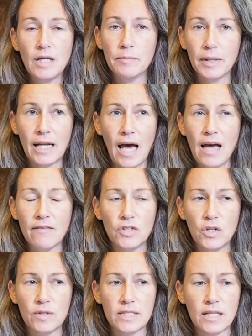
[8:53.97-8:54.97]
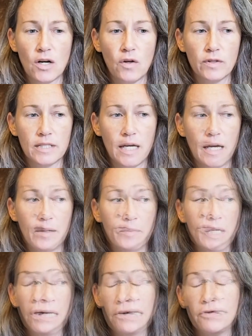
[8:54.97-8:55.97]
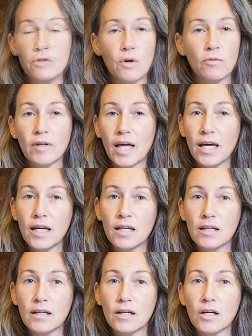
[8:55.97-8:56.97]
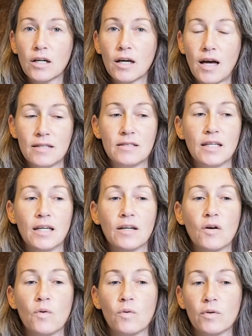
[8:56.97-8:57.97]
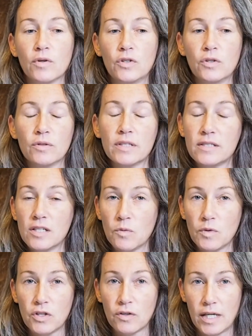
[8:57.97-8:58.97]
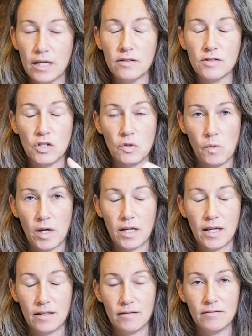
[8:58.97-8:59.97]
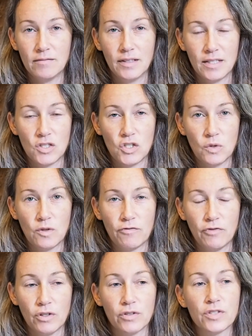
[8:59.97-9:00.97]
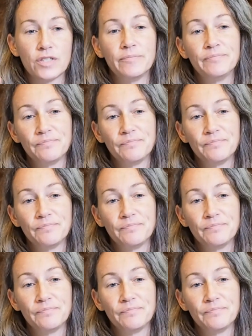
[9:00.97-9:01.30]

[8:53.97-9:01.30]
but I haven't noticed that all the time. If you don't like cussing or you're listening with your kids and you want to listen to it first,